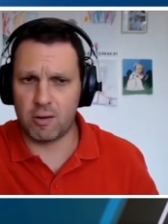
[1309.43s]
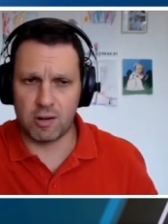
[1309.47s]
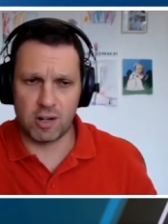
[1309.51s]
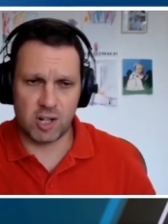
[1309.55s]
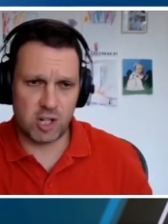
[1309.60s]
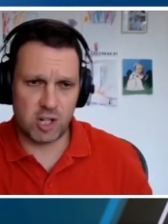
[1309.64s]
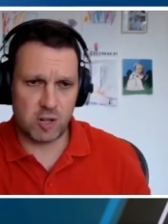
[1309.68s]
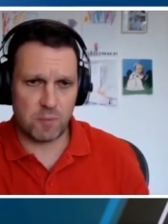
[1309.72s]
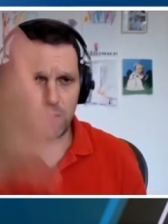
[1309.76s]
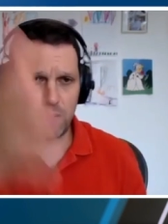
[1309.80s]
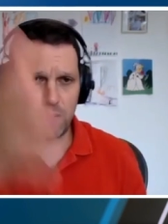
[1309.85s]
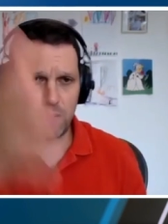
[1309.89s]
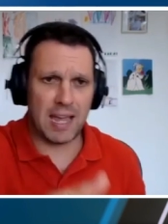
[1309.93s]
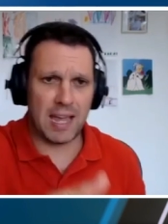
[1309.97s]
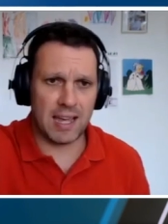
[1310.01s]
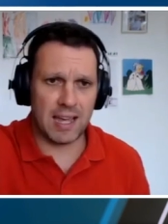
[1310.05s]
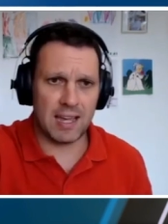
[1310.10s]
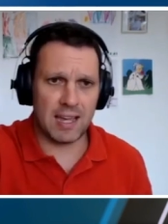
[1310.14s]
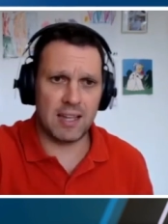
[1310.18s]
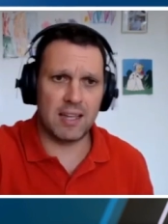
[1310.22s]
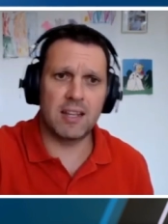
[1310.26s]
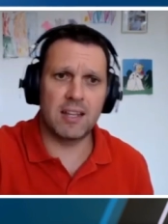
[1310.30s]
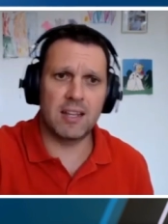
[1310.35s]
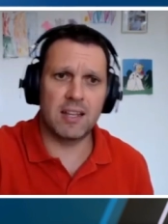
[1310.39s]
or
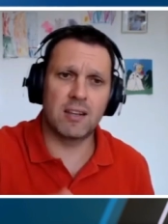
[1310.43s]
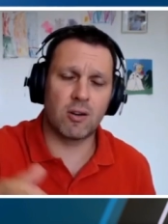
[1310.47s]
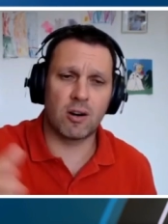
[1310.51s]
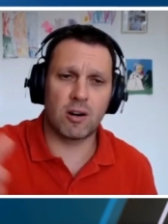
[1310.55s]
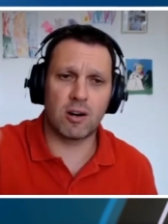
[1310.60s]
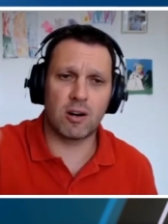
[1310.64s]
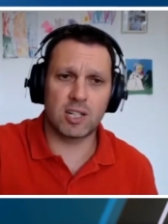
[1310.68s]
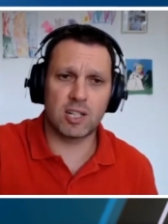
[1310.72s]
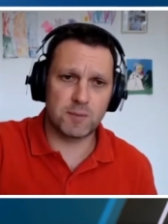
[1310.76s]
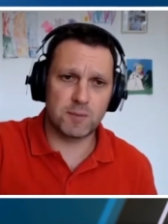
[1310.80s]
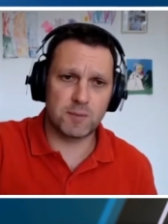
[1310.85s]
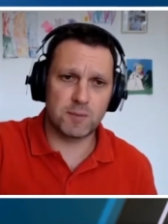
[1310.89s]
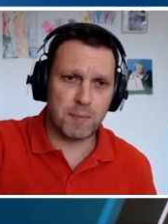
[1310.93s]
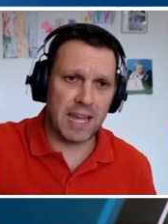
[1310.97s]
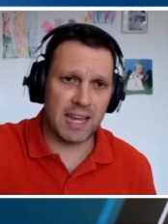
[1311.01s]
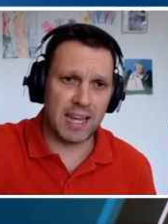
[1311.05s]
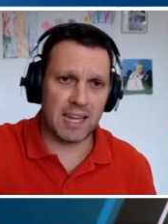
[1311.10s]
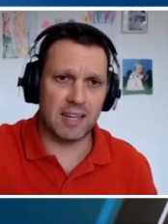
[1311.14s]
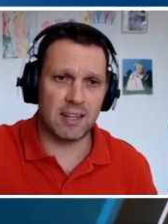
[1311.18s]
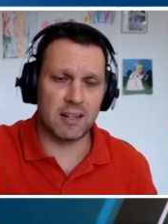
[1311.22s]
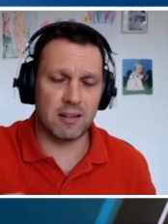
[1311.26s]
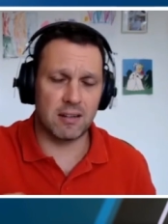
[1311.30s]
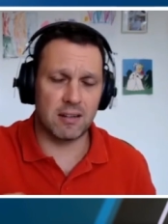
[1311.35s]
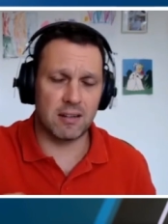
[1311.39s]
Japan or
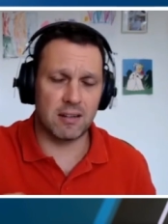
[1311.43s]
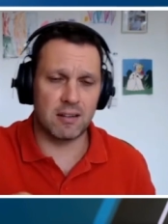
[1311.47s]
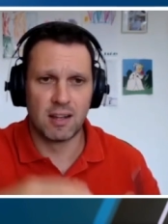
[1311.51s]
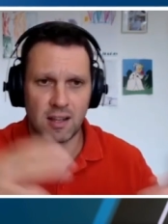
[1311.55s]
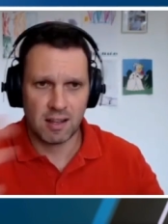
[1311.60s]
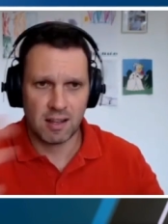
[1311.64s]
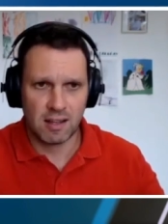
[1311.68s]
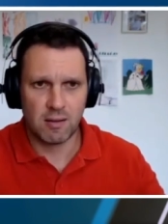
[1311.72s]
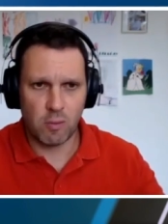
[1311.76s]
Spain.